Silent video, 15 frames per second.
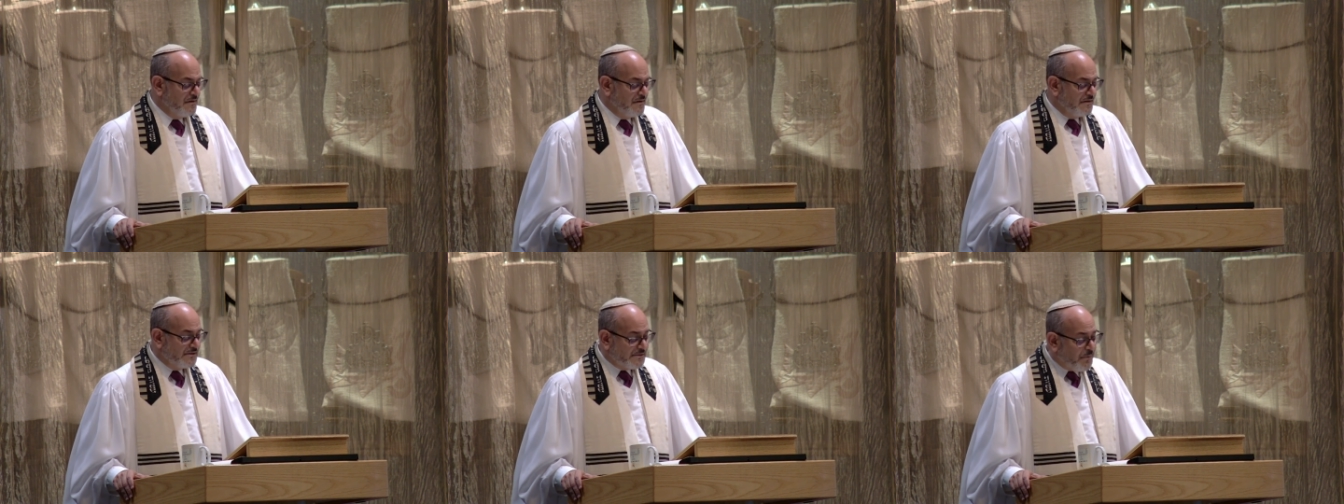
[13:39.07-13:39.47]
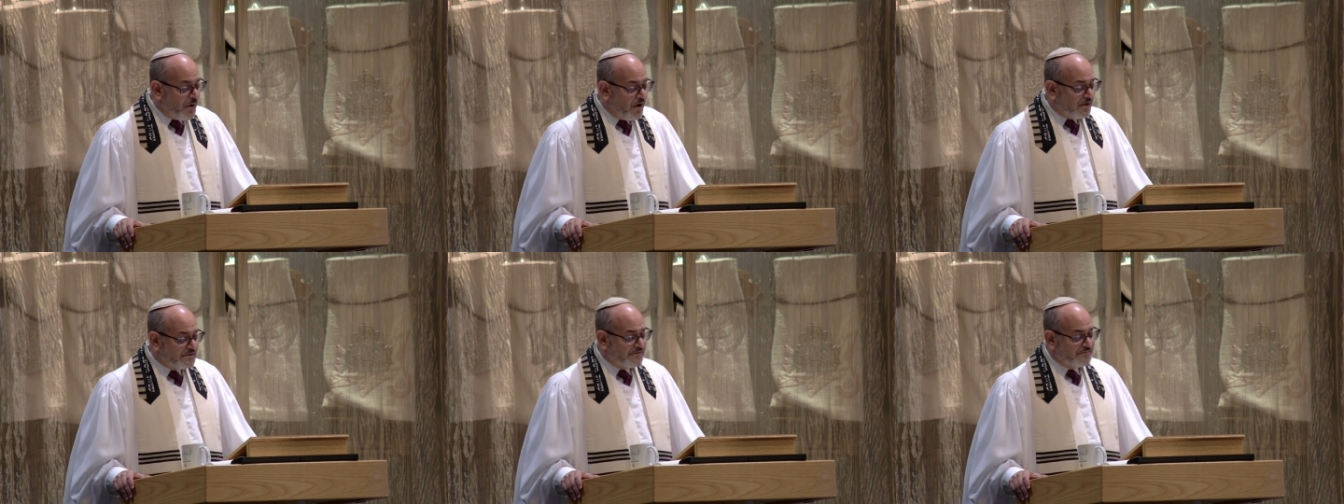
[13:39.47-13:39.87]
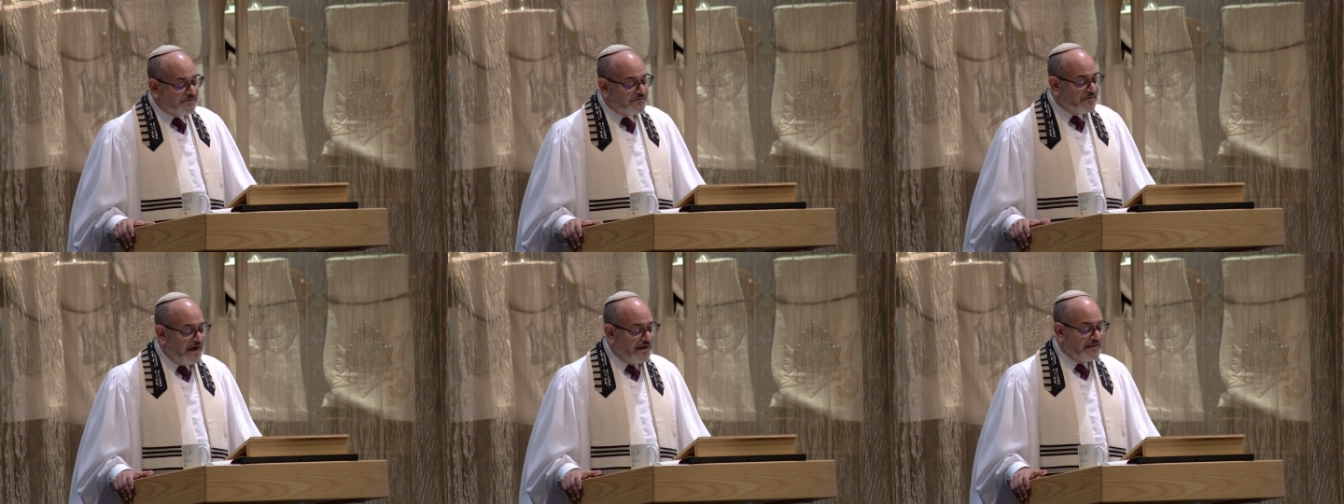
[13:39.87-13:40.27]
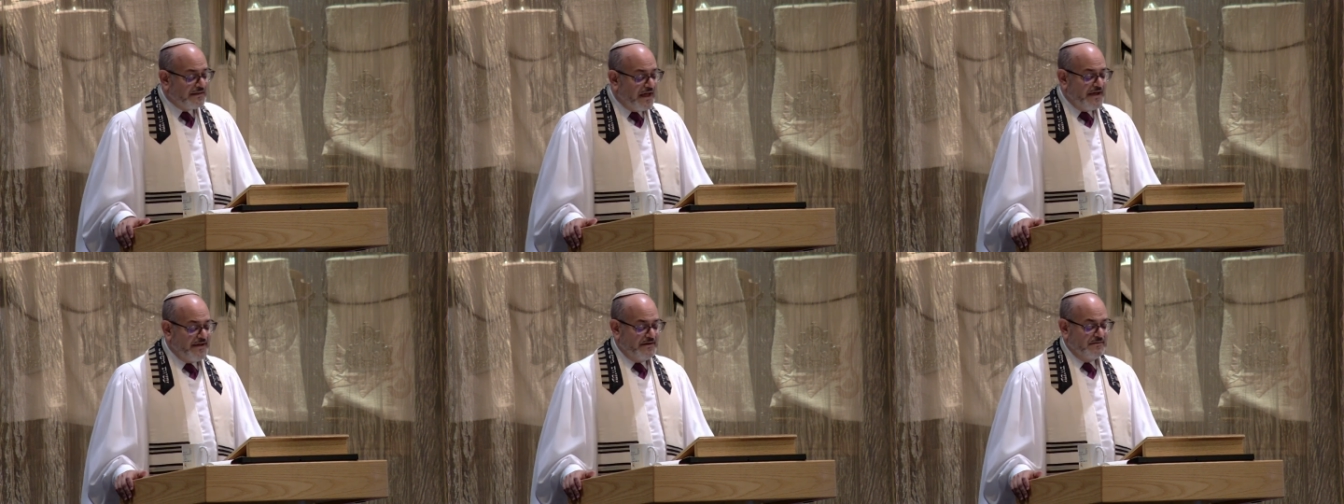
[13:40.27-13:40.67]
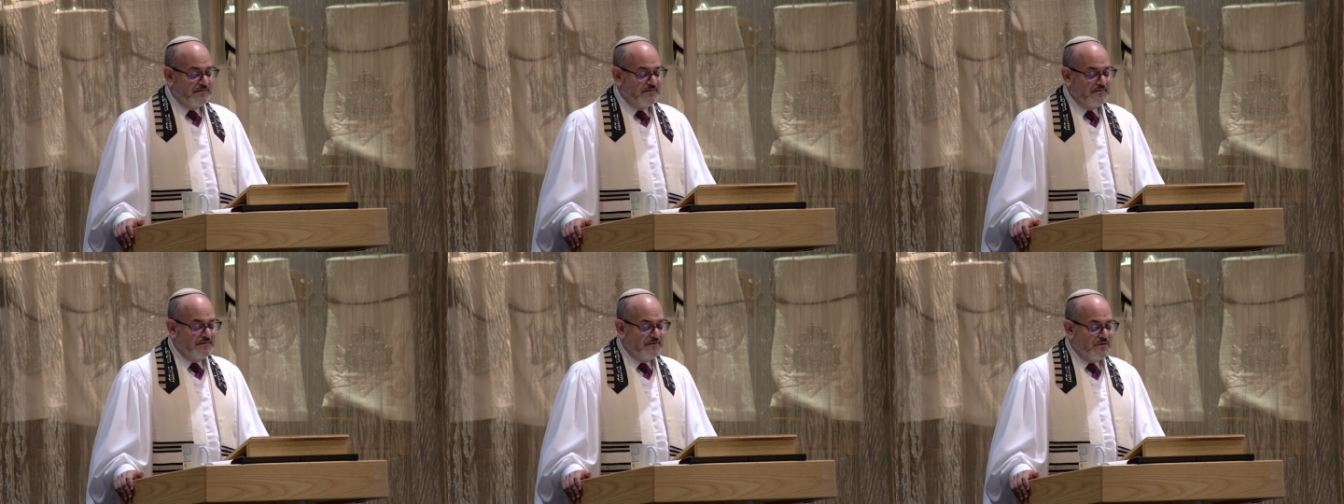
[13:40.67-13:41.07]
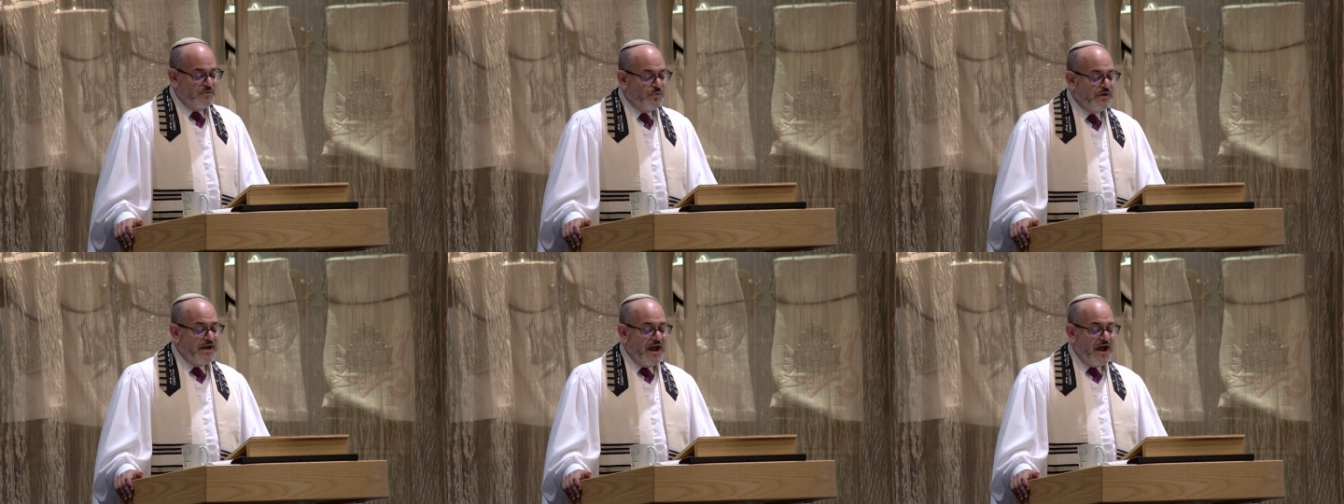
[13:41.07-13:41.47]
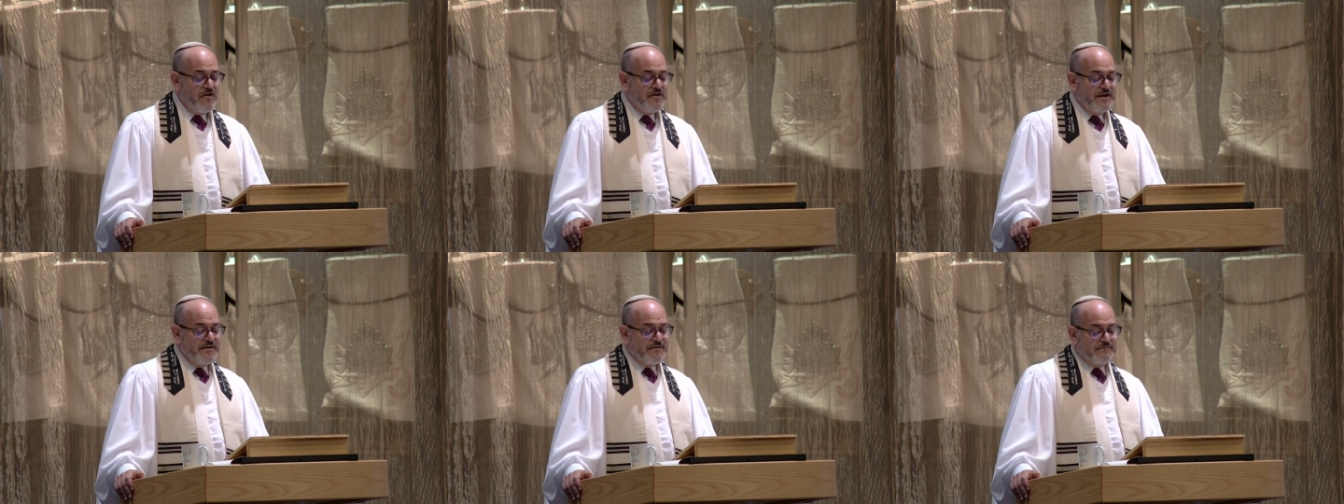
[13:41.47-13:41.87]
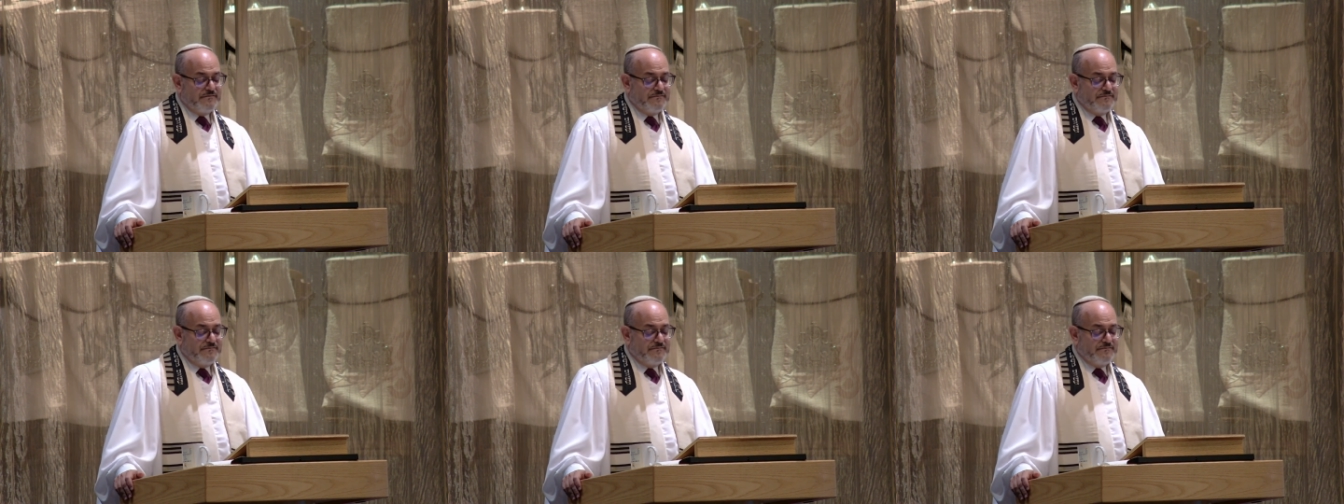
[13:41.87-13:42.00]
The sparks of divine light were carried